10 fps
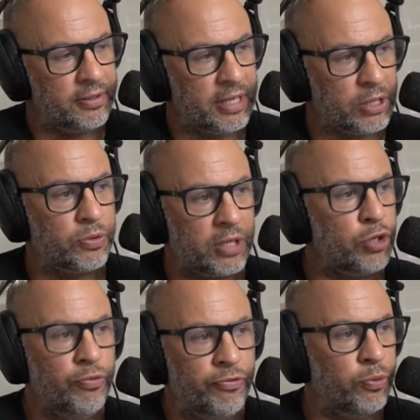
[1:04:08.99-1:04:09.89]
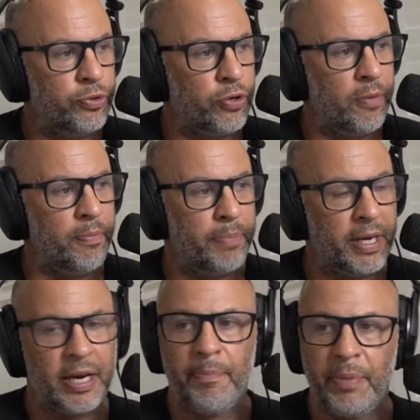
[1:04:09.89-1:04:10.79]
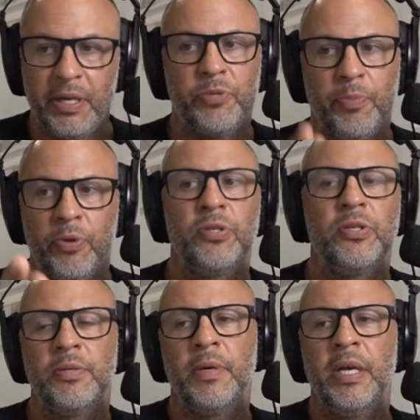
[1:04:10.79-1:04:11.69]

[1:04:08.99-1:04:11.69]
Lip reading: That's what they do full time. Big company sponsors them,